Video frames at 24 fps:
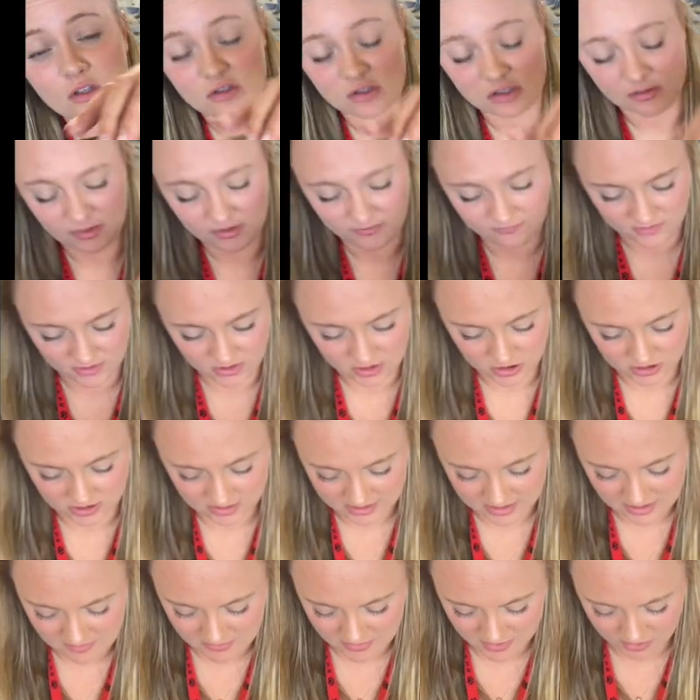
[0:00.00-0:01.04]
So I'm going to finish
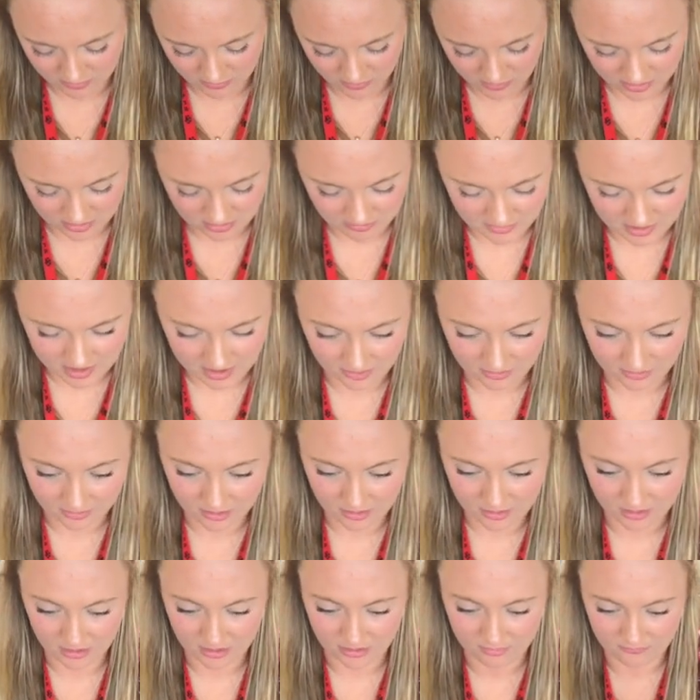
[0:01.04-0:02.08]
this up and I'll bring you back
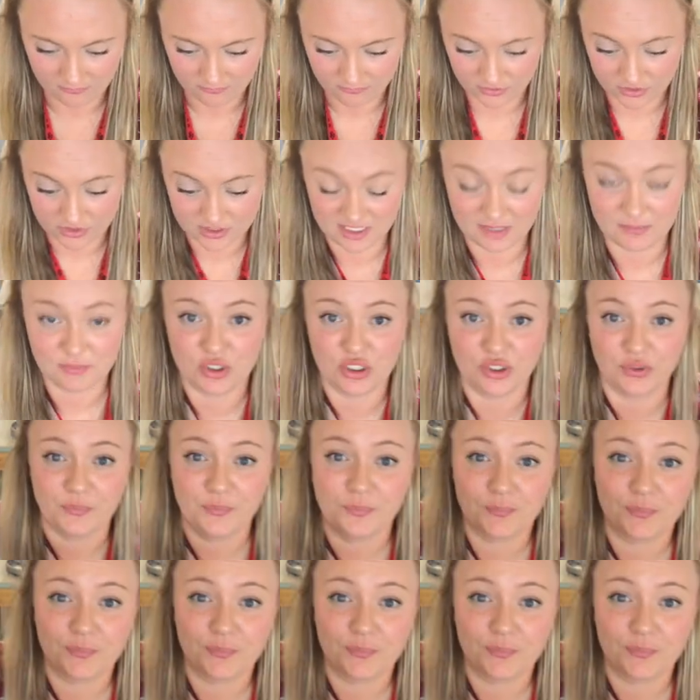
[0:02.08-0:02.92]
for step 2.